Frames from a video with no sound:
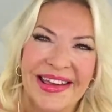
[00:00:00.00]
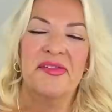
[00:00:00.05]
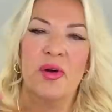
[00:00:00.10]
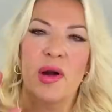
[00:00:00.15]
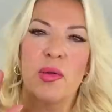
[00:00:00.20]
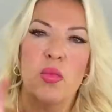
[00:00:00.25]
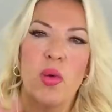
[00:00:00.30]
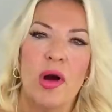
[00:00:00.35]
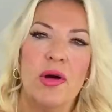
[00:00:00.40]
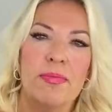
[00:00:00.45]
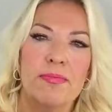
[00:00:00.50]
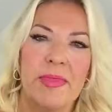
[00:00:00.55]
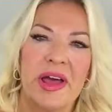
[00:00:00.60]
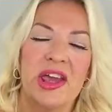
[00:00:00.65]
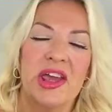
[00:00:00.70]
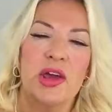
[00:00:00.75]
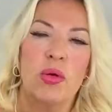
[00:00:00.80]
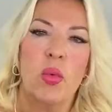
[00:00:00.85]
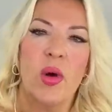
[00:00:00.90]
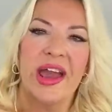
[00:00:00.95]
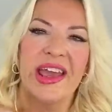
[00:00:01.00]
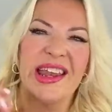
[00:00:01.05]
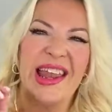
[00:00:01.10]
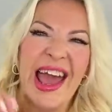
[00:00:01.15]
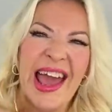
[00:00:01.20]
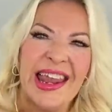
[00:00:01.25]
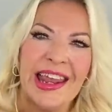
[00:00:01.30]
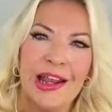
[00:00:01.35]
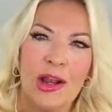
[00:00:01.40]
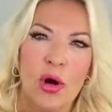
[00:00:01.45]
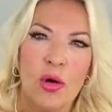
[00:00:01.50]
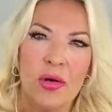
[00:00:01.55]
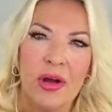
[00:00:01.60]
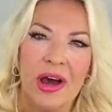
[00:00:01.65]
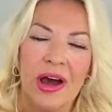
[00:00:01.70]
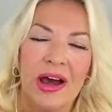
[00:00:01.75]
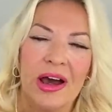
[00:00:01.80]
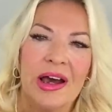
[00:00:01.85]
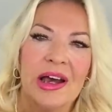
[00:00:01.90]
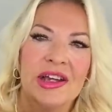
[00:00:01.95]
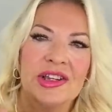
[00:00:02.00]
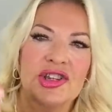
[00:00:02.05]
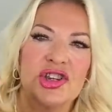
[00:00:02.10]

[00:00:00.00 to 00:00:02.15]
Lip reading: So I won't make you wait any longer